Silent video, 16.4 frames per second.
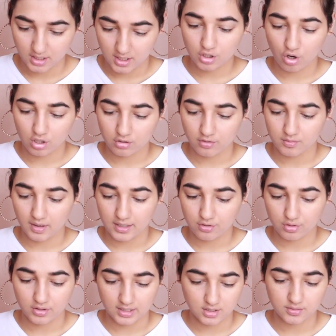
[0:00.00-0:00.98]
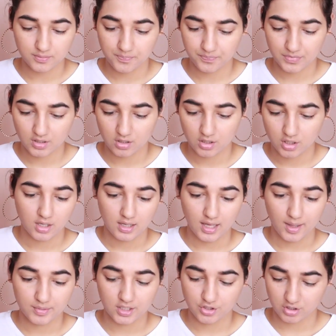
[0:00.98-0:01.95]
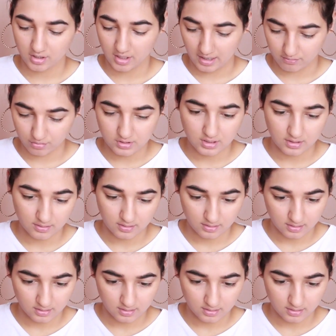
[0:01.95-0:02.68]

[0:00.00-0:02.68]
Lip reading: Color of the micro-corrector. Application in arrows.